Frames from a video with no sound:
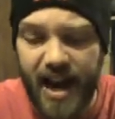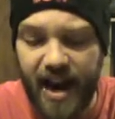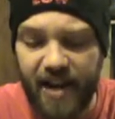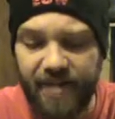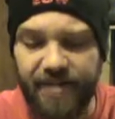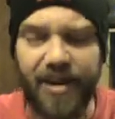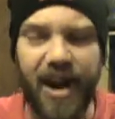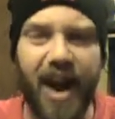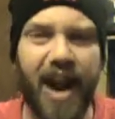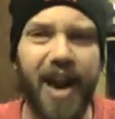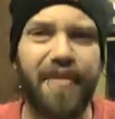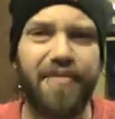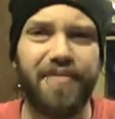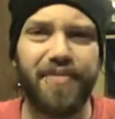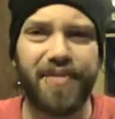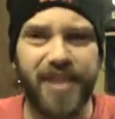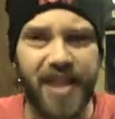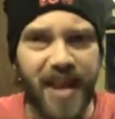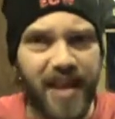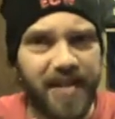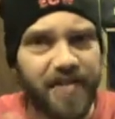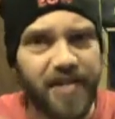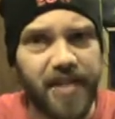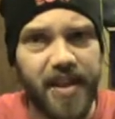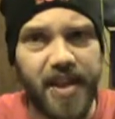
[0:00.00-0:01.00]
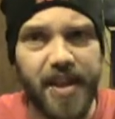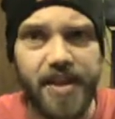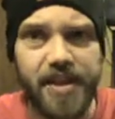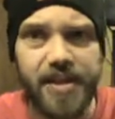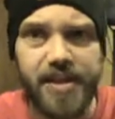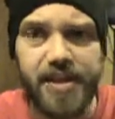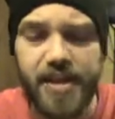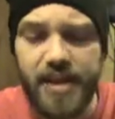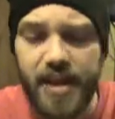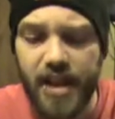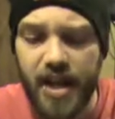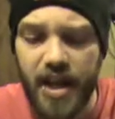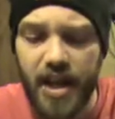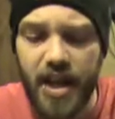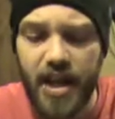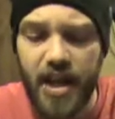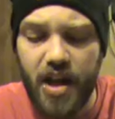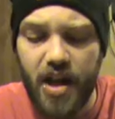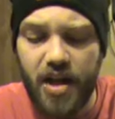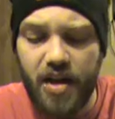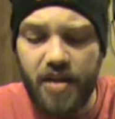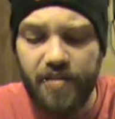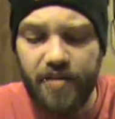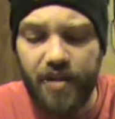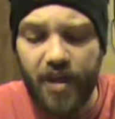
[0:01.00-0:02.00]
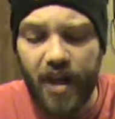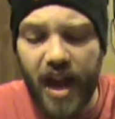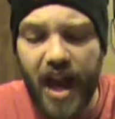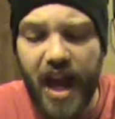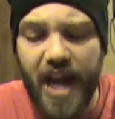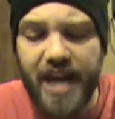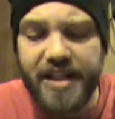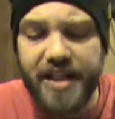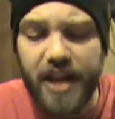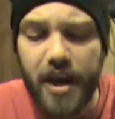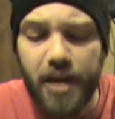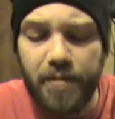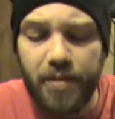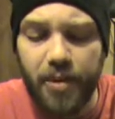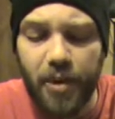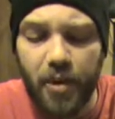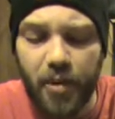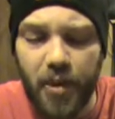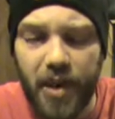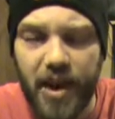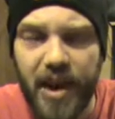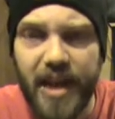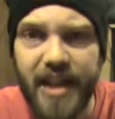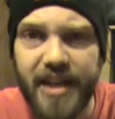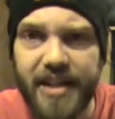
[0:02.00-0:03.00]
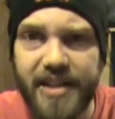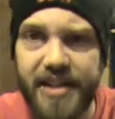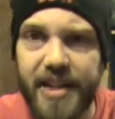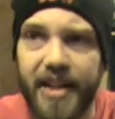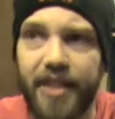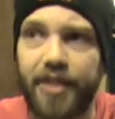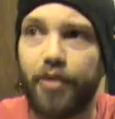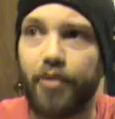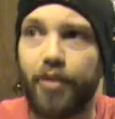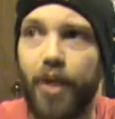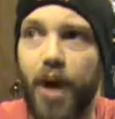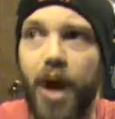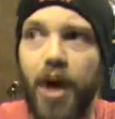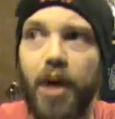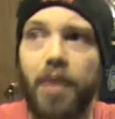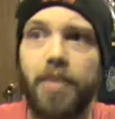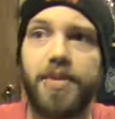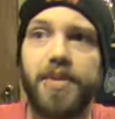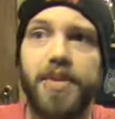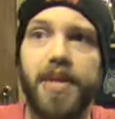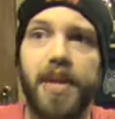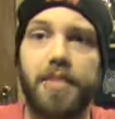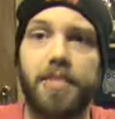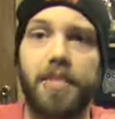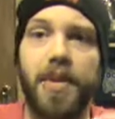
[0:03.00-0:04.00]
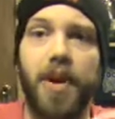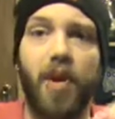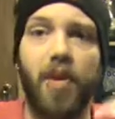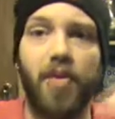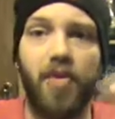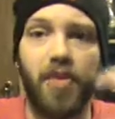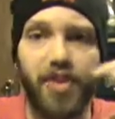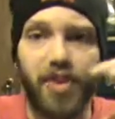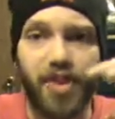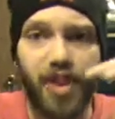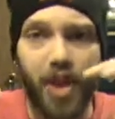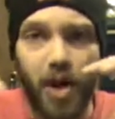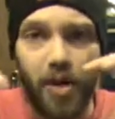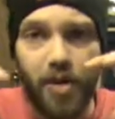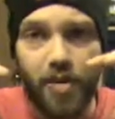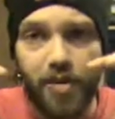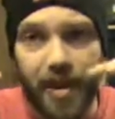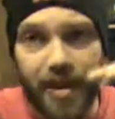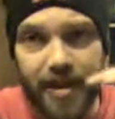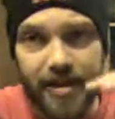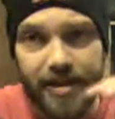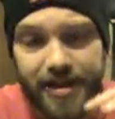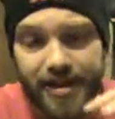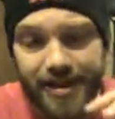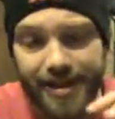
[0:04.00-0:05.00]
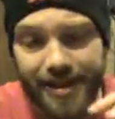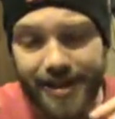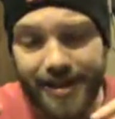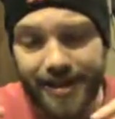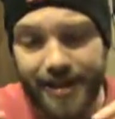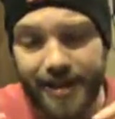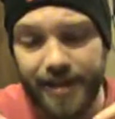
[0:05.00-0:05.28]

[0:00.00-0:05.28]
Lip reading: I've kind of said this for the last couple of weeks, that The Rock was going to be on the show that's